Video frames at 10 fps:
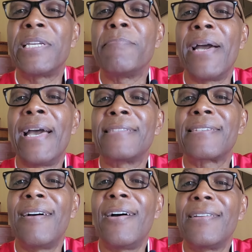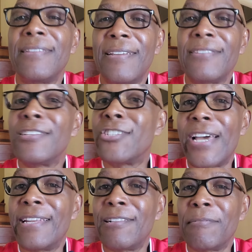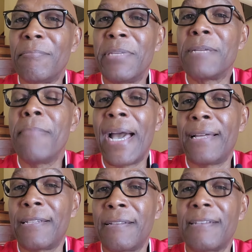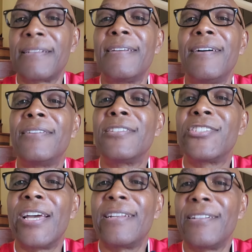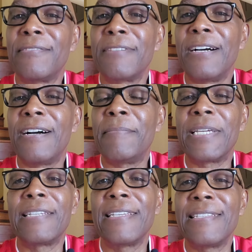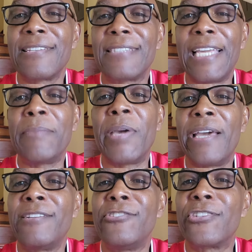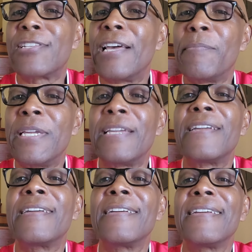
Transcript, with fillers: Big Matt on, on the channel, Big Matt on the channel, um, and he's a tape head just like me.